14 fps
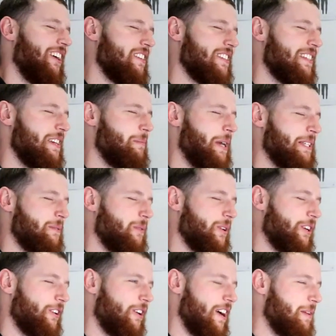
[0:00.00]
Honestly, it makes me
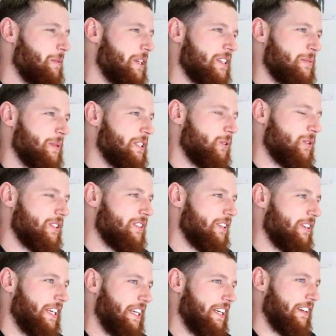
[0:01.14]
want to cry because my daughter's
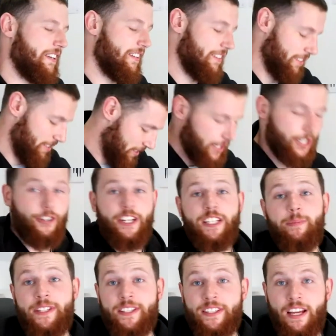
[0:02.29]
not here.
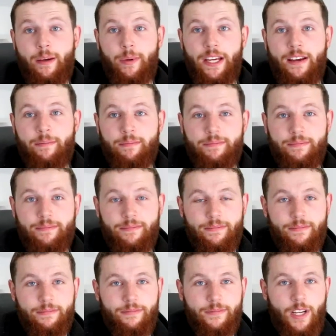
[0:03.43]
Christmas is coming up.
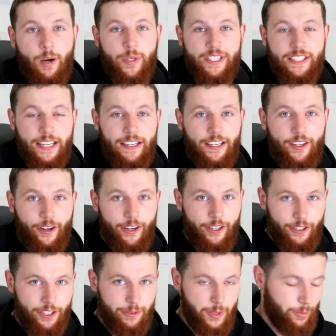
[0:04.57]
I'll be sending her a
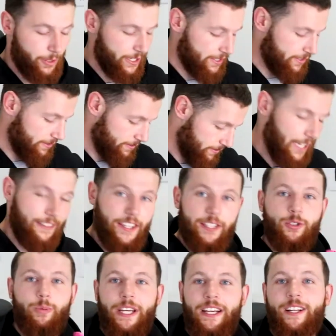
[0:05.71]
Christmas present, and
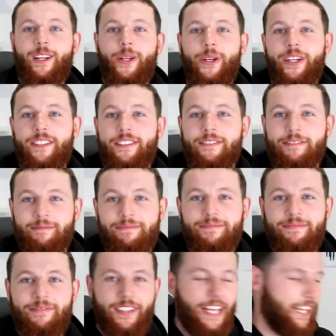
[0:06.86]
this will be included.
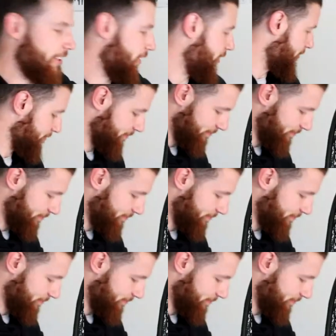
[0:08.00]
Thank you.